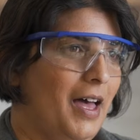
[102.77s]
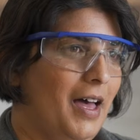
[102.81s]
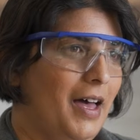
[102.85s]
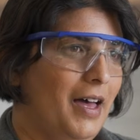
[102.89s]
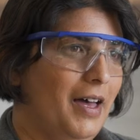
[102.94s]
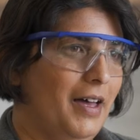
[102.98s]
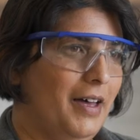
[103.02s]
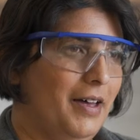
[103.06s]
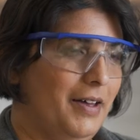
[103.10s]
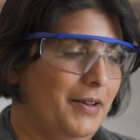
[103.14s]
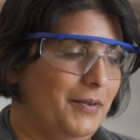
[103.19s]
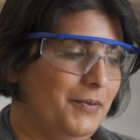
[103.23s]

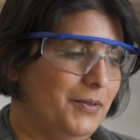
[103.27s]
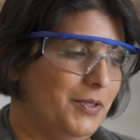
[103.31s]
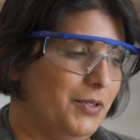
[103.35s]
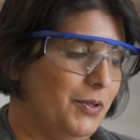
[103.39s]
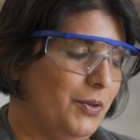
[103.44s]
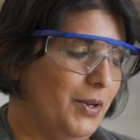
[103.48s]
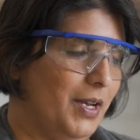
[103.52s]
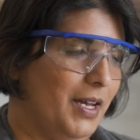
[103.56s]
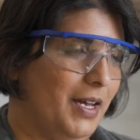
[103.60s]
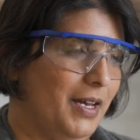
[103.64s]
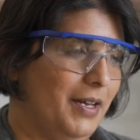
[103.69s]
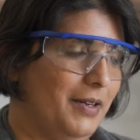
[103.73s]
So
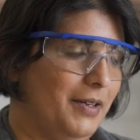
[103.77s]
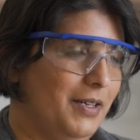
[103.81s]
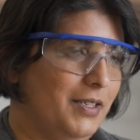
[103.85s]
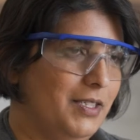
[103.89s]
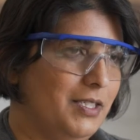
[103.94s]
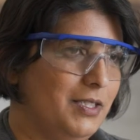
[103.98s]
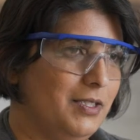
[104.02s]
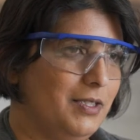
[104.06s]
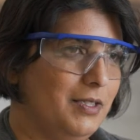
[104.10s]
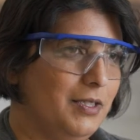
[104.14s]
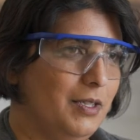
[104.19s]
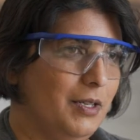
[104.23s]
yeah,
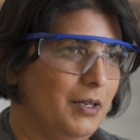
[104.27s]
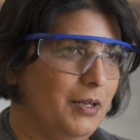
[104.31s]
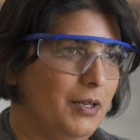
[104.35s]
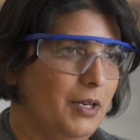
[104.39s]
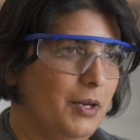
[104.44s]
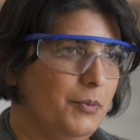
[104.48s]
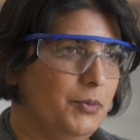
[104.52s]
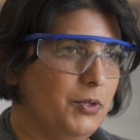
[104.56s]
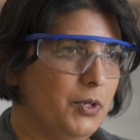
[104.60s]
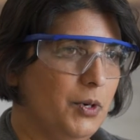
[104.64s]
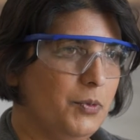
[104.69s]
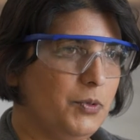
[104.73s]
the
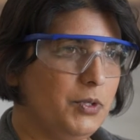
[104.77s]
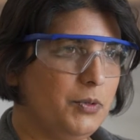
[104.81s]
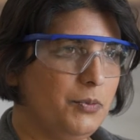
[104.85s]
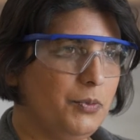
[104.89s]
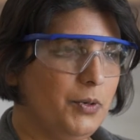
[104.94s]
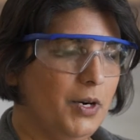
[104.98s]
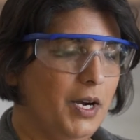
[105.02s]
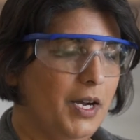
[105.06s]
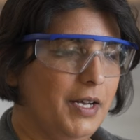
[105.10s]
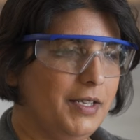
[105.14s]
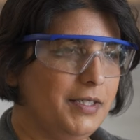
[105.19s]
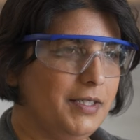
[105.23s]
absorption
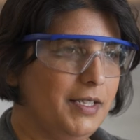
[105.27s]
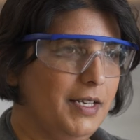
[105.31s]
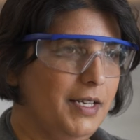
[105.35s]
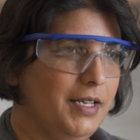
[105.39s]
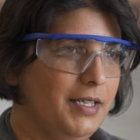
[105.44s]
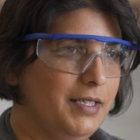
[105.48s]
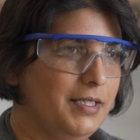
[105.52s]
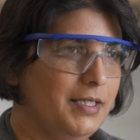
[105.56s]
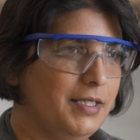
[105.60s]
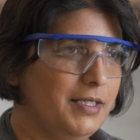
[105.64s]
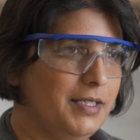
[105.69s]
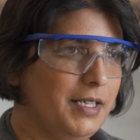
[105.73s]

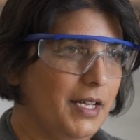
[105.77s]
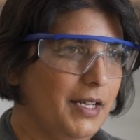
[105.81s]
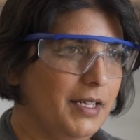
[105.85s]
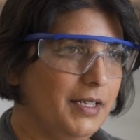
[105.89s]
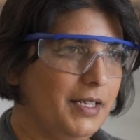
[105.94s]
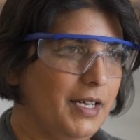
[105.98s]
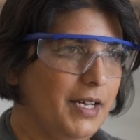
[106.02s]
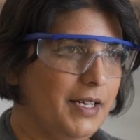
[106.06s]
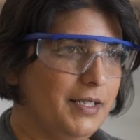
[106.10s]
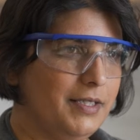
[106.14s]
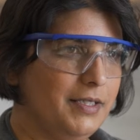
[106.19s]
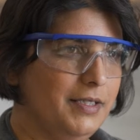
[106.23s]
process is
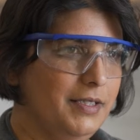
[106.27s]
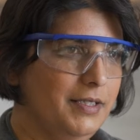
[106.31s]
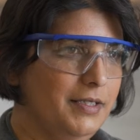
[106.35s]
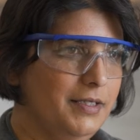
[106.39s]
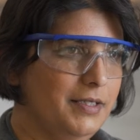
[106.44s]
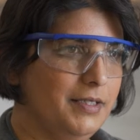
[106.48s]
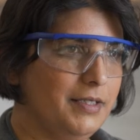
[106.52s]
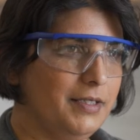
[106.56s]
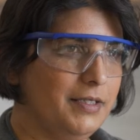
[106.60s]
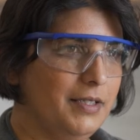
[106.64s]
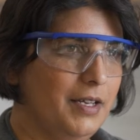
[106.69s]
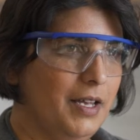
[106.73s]

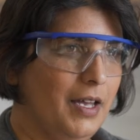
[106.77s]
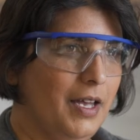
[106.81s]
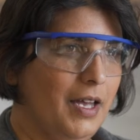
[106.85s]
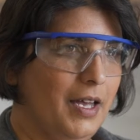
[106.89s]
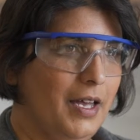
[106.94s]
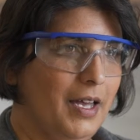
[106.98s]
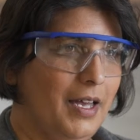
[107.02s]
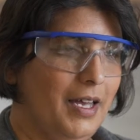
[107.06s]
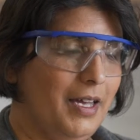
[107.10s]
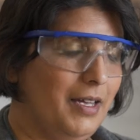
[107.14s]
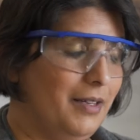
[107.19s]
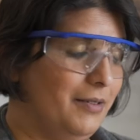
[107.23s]
delicescence,
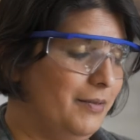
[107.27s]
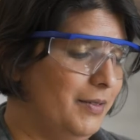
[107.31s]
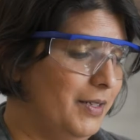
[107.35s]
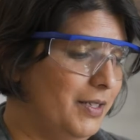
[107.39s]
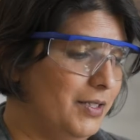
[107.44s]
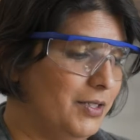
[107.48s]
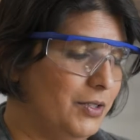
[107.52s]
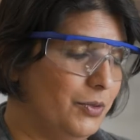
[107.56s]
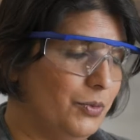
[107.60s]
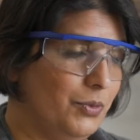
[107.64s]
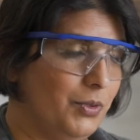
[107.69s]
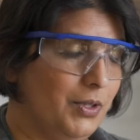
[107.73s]
and
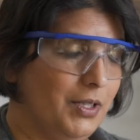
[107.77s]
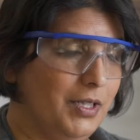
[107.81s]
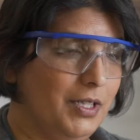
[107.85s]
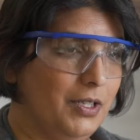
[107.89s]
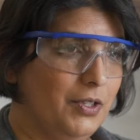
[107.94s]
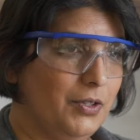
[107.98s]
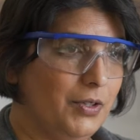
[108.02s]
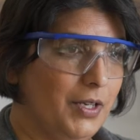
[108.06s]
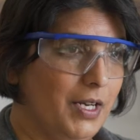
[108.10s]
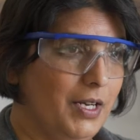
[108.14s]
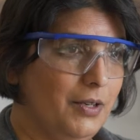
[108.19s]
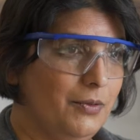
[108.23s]
it's a really
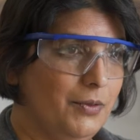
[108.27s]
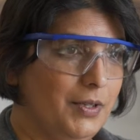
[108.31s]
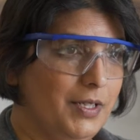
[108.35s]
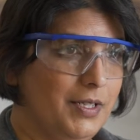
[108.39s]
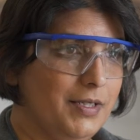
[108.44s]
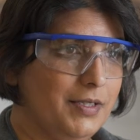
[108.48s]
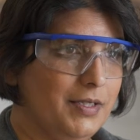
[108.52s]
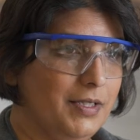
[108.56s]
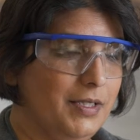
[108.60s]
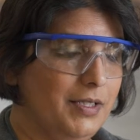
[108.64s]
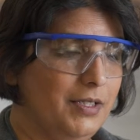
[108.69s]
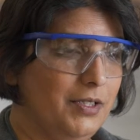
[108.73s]
great
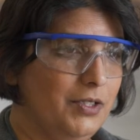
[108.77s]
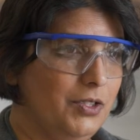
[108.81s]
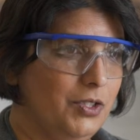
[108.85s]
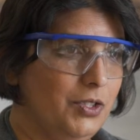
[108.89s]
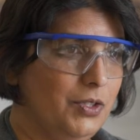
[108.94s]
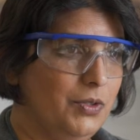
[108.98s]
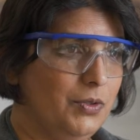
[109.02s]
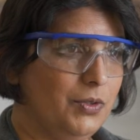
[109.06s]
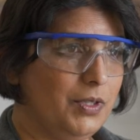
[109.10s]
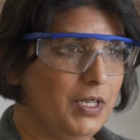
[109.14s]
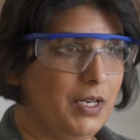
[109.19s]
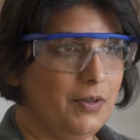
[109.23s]
reason
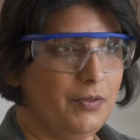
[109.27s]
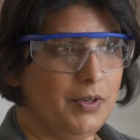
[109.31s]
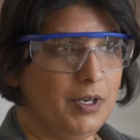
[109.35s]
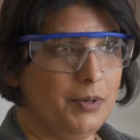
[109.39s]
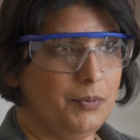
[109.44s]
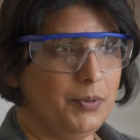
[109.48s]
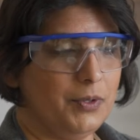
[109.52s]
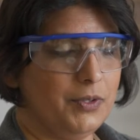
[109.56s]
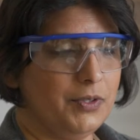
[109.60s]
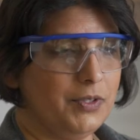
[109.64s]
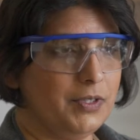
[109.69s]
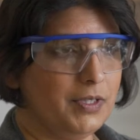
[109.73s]
to cover
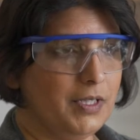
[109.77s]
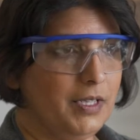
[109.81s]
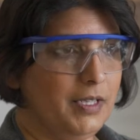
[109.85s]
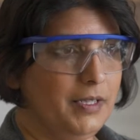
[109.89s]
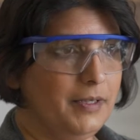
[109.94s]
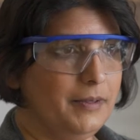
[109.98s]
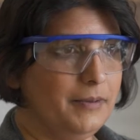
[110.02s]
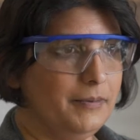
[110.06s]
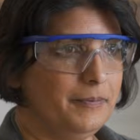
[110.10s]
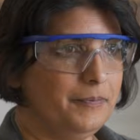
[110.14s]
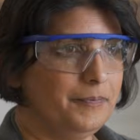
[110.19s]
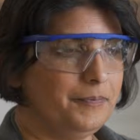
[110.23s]
up your skin.